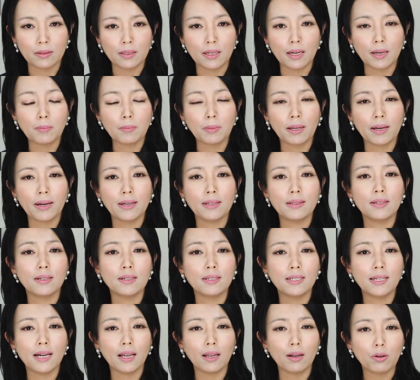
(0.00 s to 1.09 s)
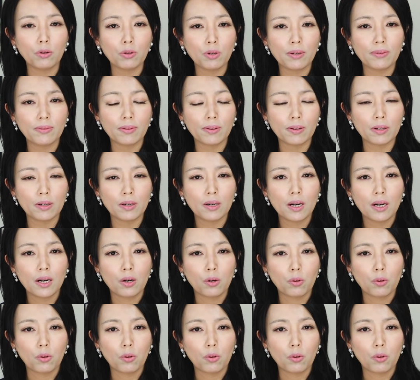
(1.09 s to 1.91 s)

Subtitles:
namely the Yellow River,